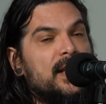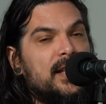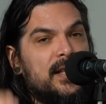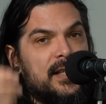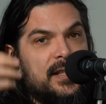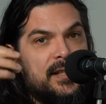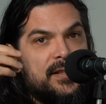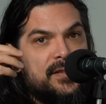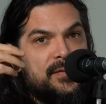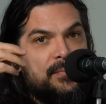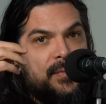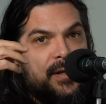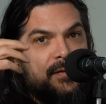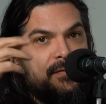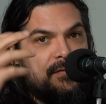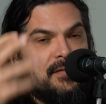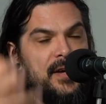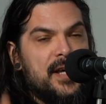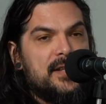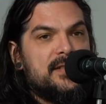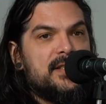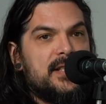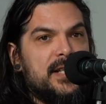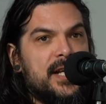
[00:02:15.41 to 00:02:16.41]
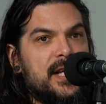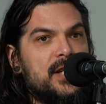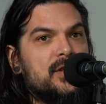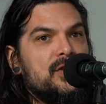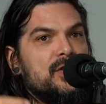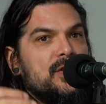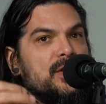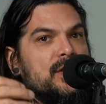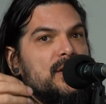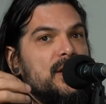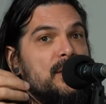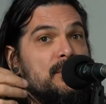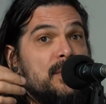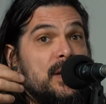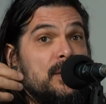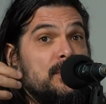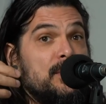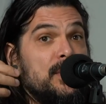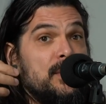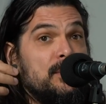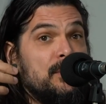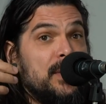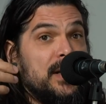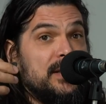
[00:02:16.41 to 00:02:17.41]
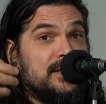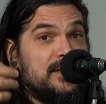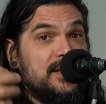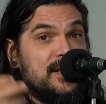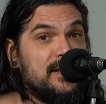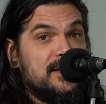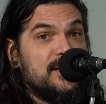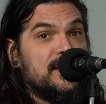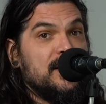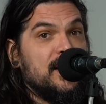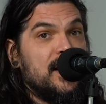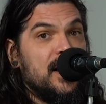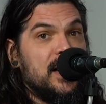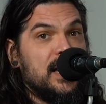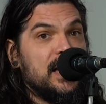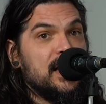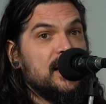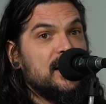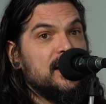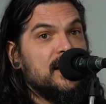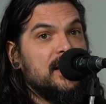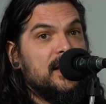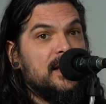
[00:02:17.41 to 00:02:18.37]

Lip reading: and it's my fascination. It may be my dislike.